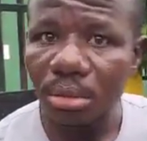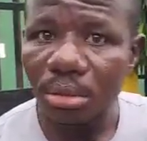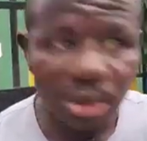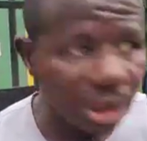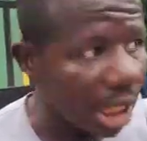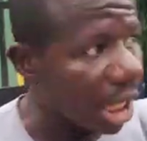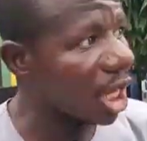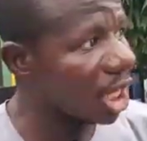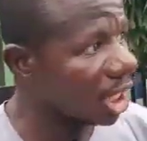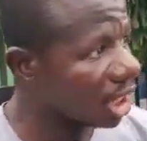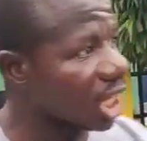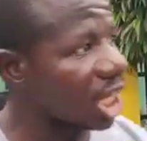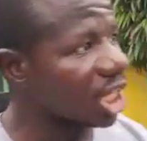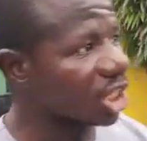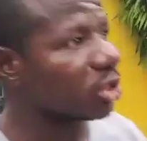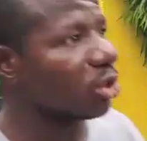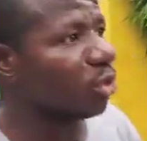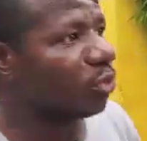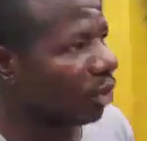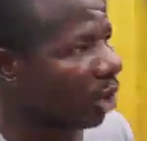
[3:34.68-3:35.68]
Sahel, in
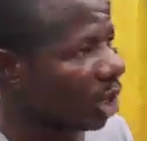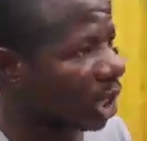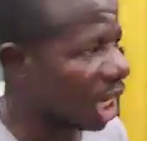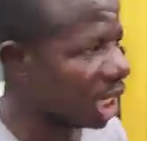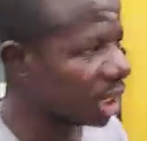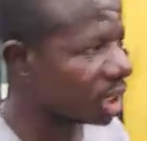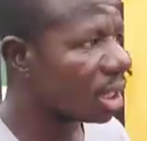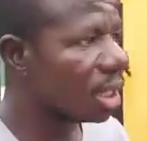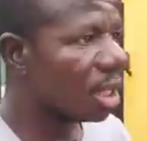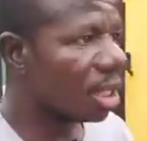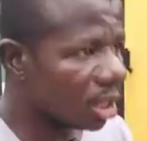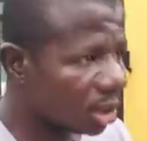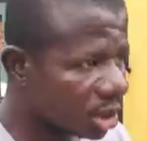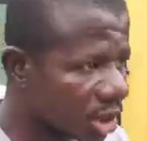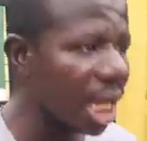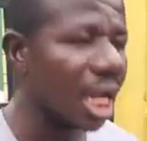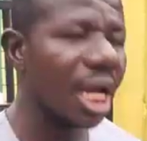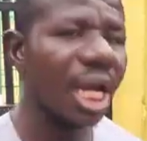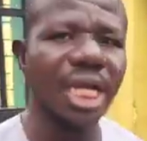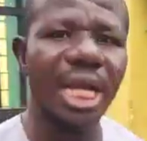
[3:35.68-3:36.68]
case you forget,
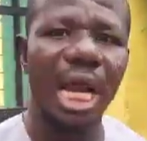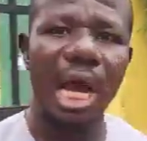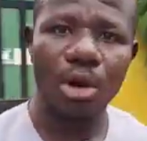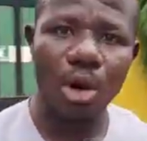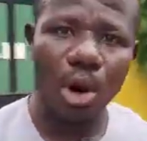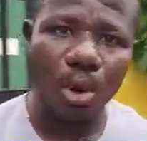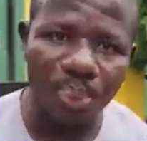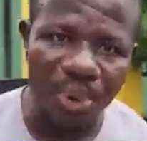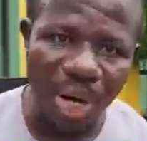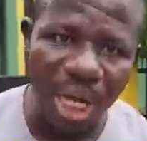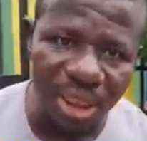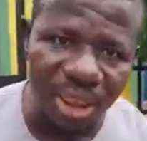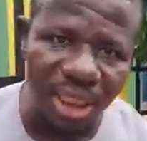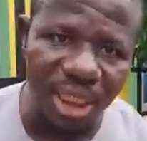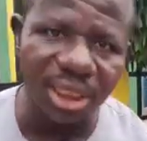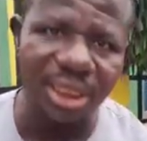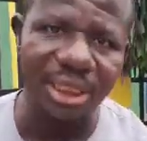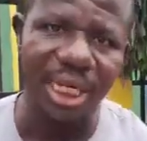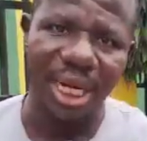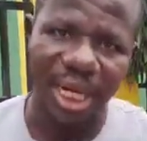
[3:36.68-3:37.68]
Sahel that
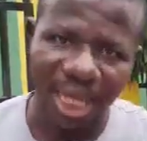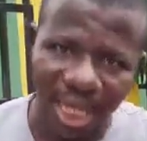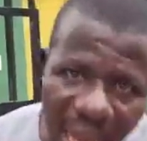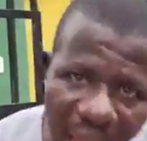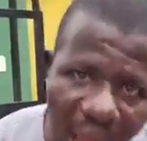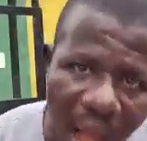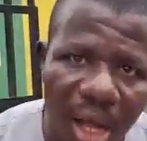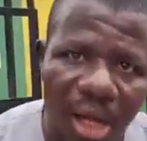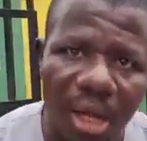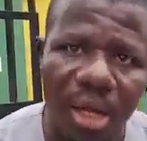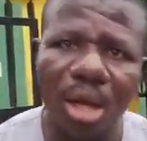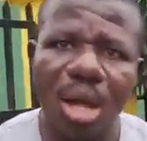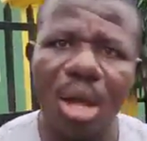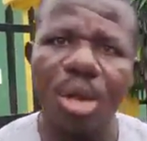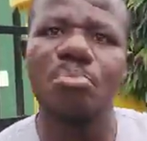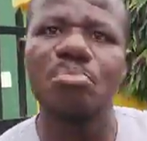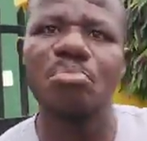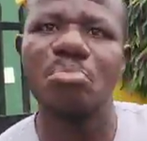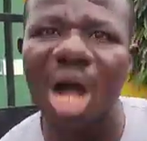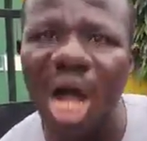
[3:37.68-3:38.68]
comprises Senegal,
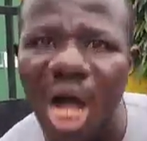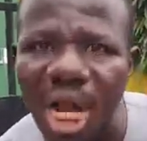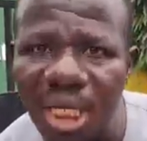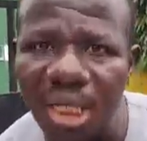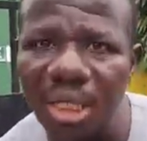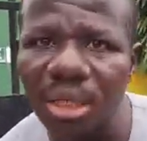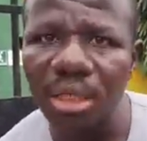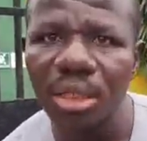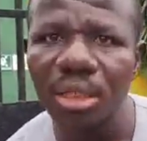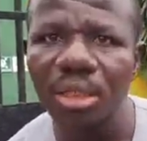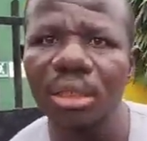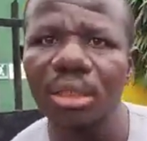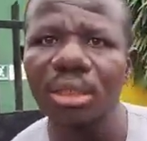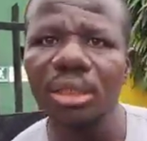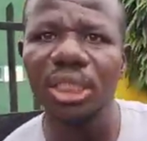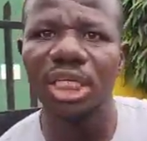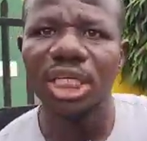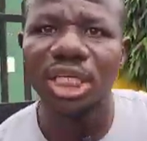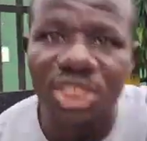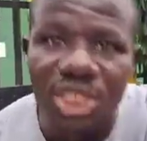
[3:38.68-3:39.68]
Mali,
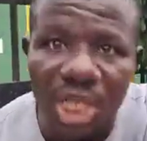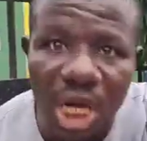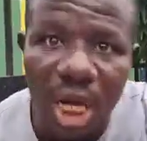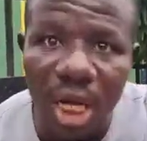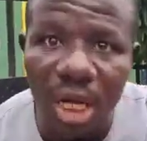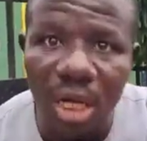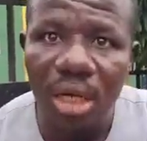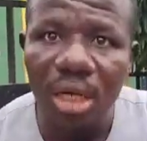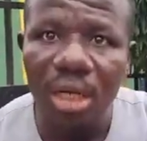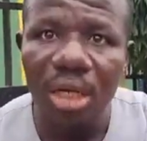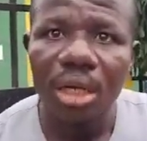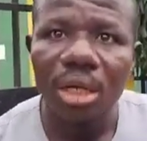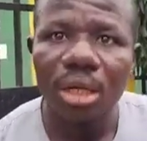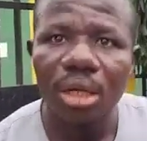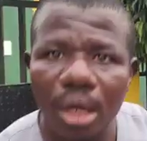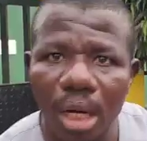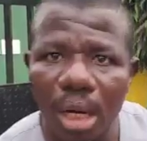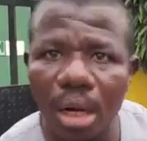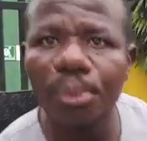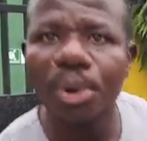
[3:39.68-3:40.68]
Niger,
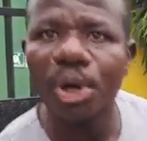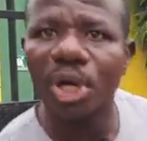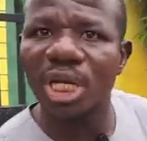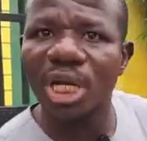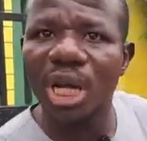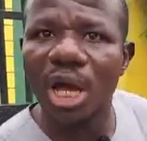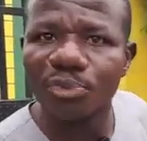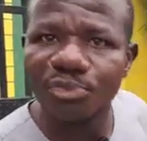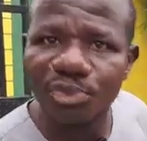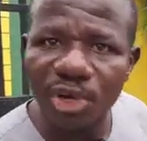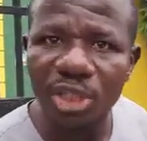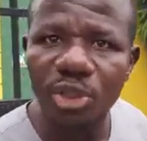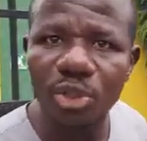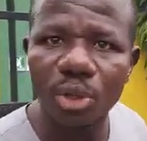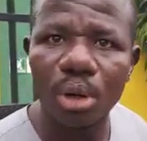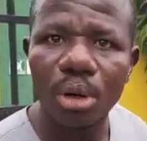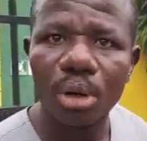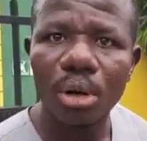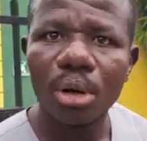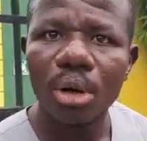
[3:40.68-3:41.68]
Burkina
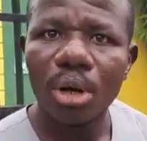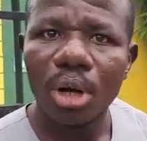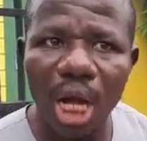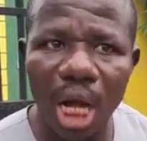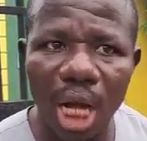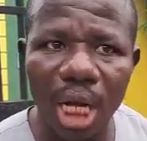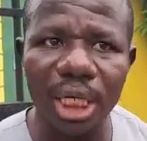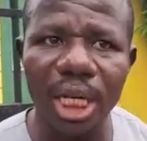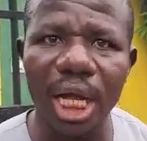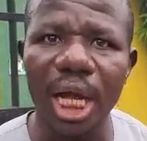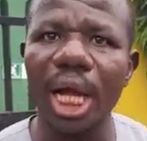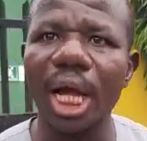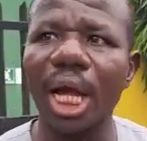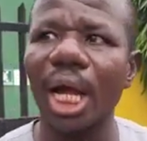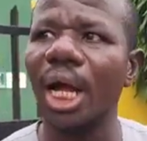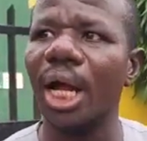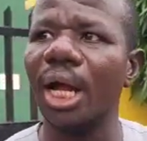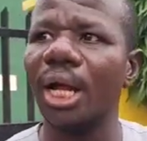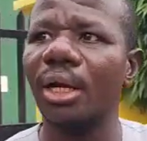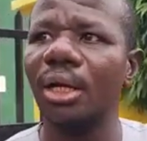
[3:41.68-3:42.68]
Faso, and
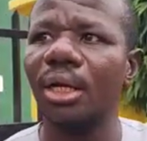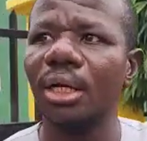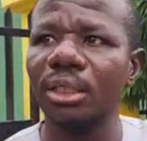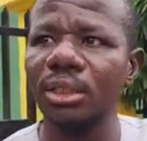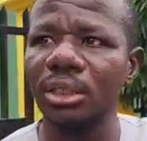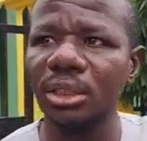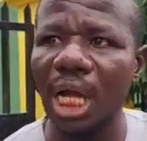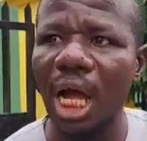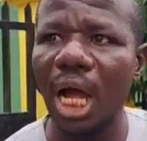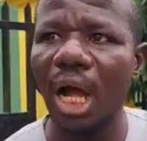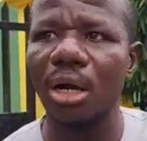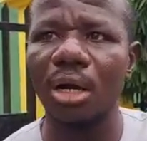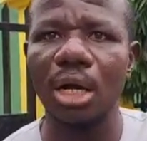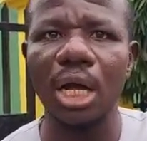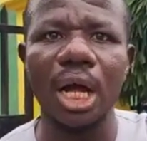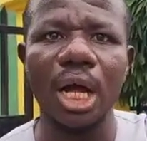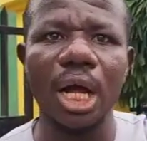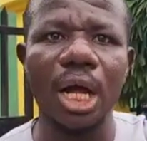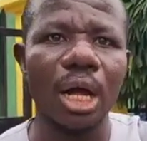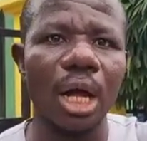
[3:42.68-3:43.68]
now
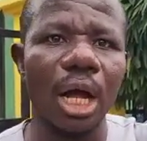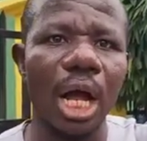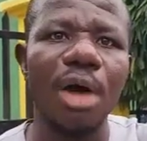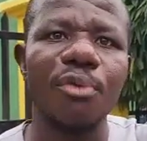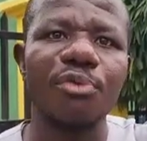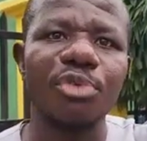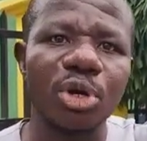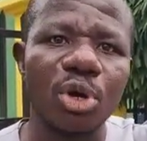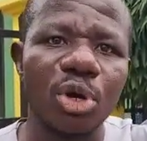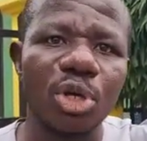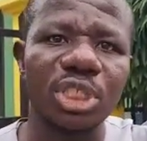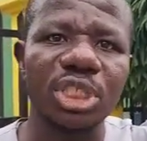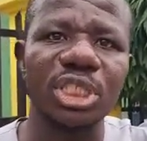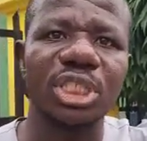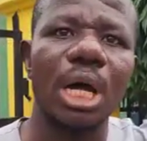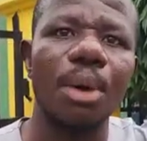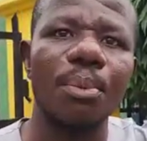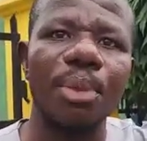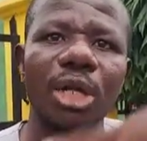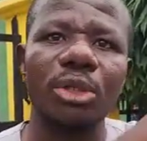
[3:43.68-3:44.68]
Ivory Coast
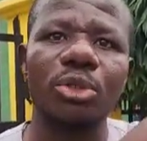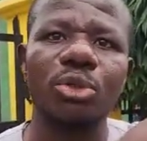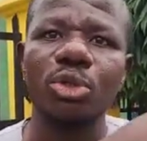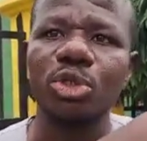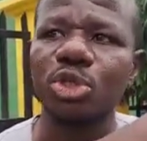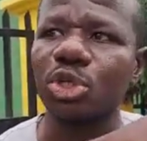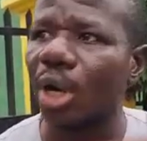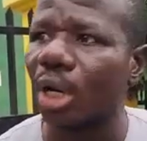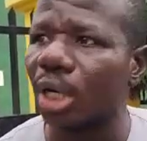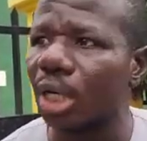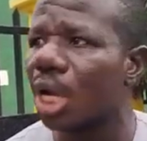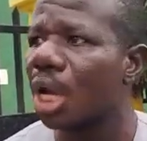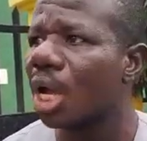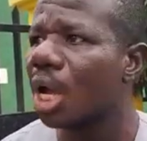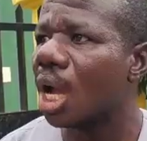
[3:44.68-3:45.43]
is about to join.